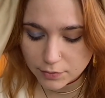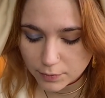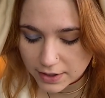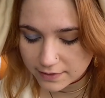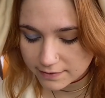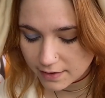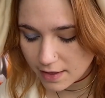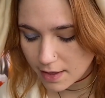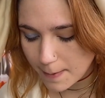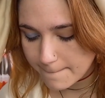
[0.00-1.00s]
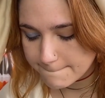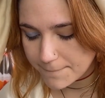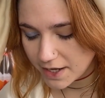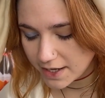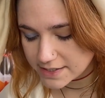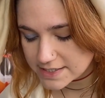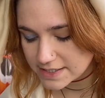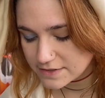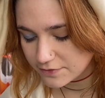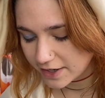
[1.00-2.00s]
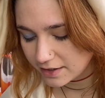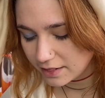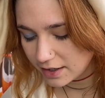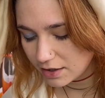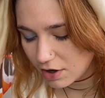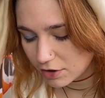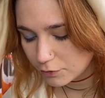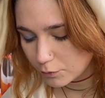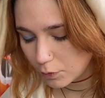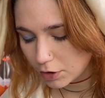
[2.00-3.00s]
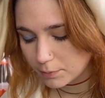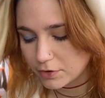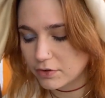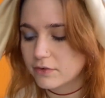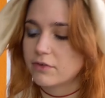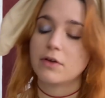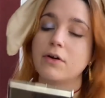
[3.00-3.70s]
weeks, but it's finally gotten warmer, so